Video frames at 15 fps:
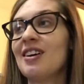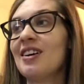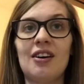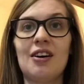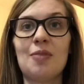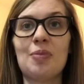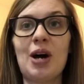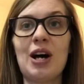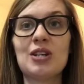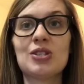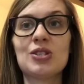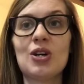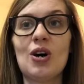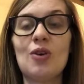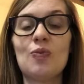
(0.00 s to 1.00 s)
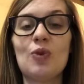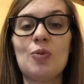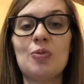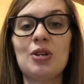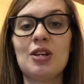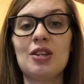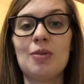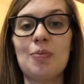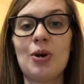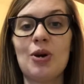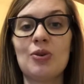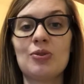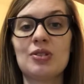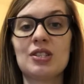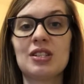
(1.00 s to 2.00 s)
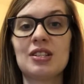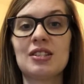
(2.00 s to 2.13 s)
I saw a woman in the post